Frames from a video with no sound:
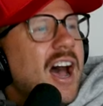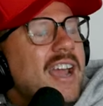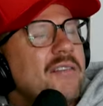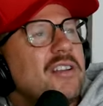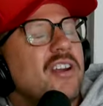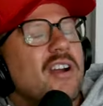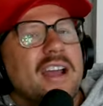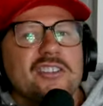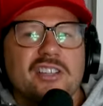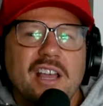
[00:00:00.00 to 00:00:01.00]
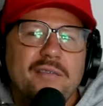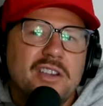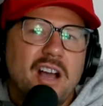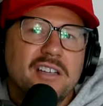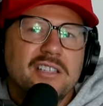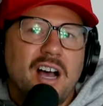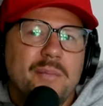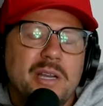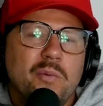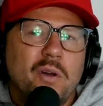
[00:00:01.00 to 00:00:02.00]
I have here, I actually have a
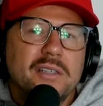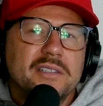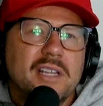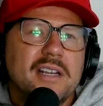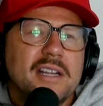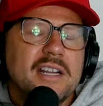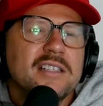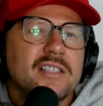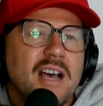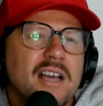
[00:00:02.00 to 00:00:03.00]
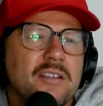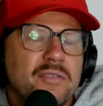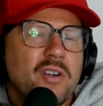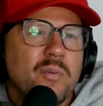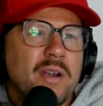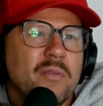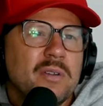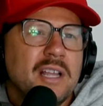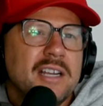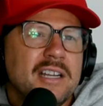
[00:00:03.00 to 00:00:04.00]
non-comedy one that it is kind of career
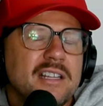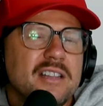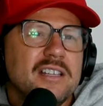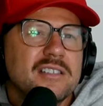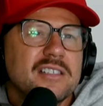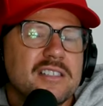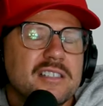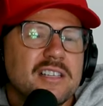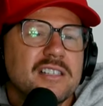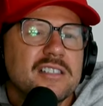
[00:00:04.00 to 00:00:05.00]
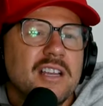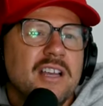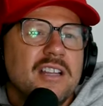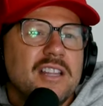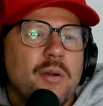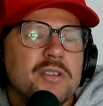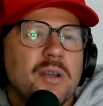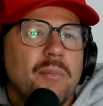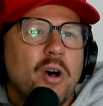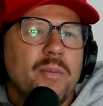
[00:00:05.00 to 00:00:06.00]
related, and this is because there was
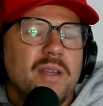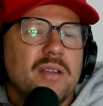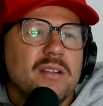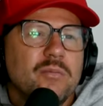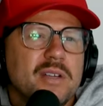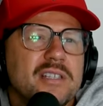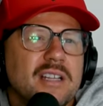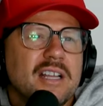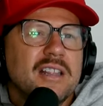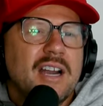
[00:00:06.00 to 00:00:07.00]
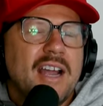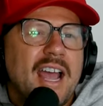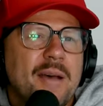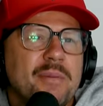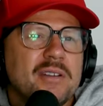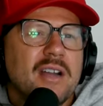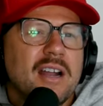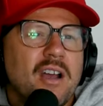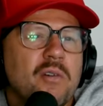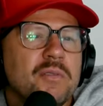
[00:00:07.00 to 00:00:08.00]
a moment recently that I happened and
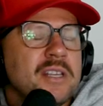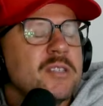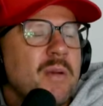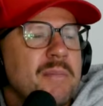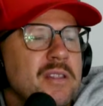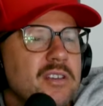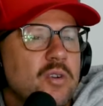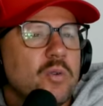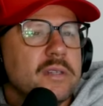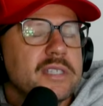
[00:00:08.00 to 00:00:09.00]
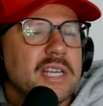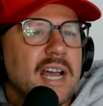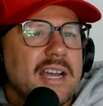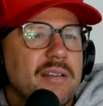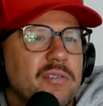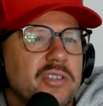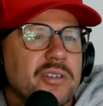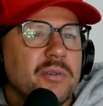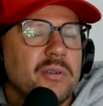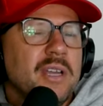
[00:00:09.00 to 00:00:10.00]
I go, this might be the coolest thing I ever
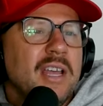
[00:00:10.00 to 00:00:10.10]
do.